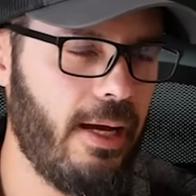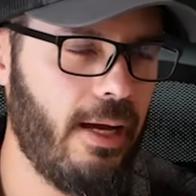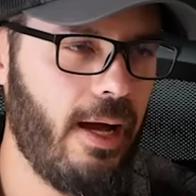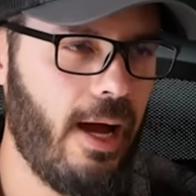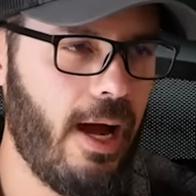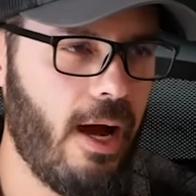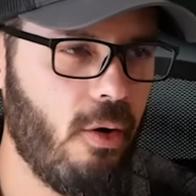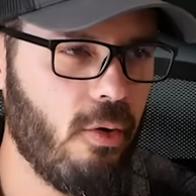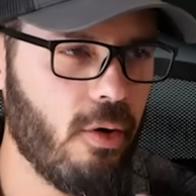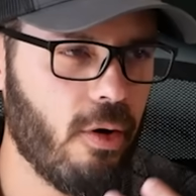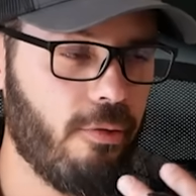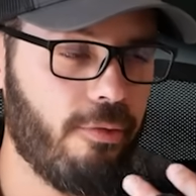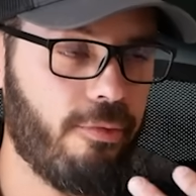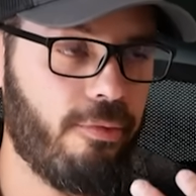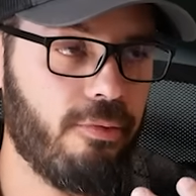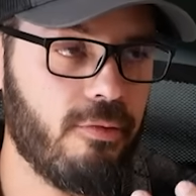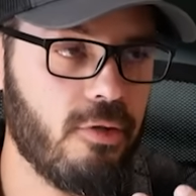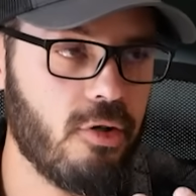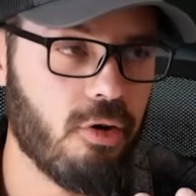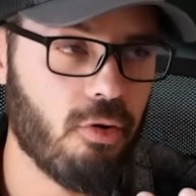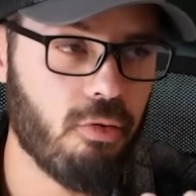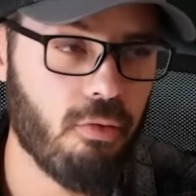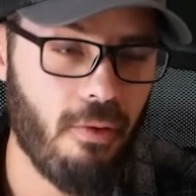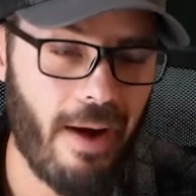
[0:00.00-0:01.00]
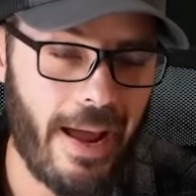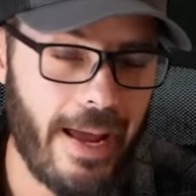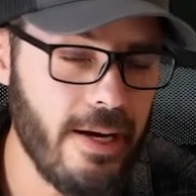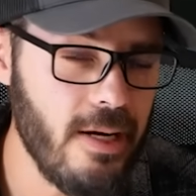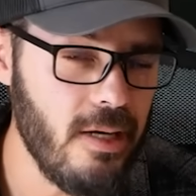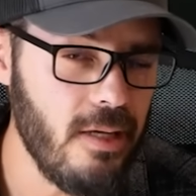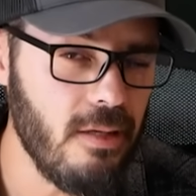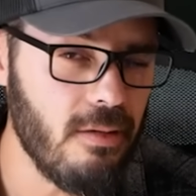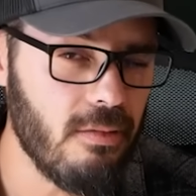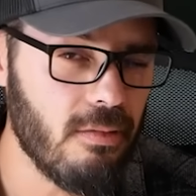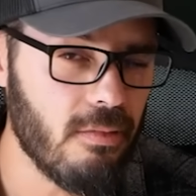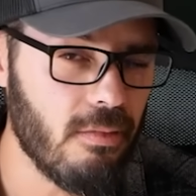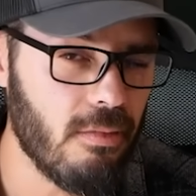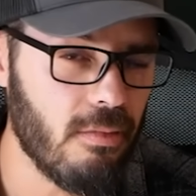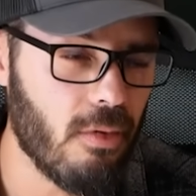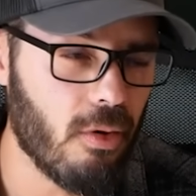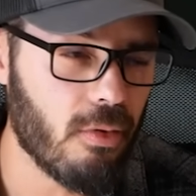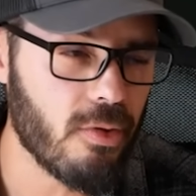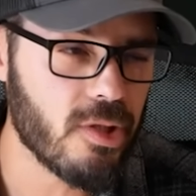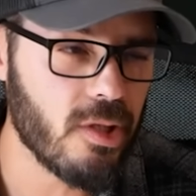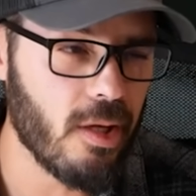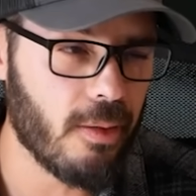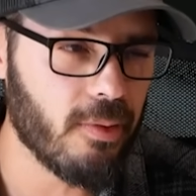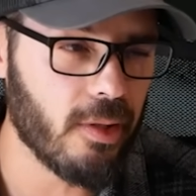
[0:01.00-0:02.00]
out of trend
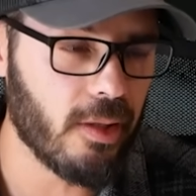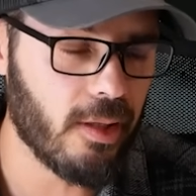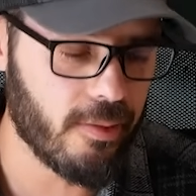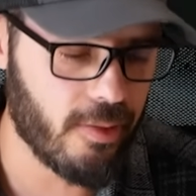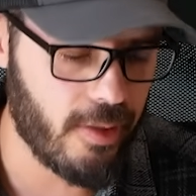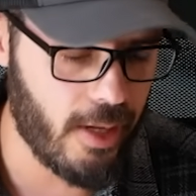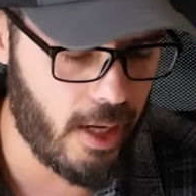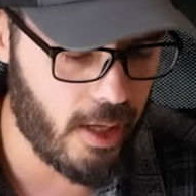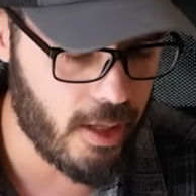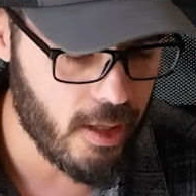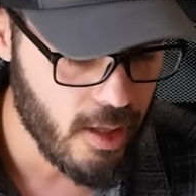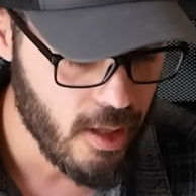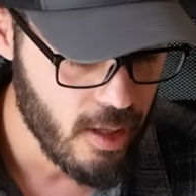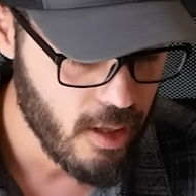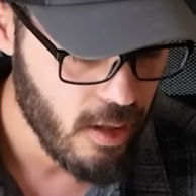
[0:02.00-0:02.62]
or something like that,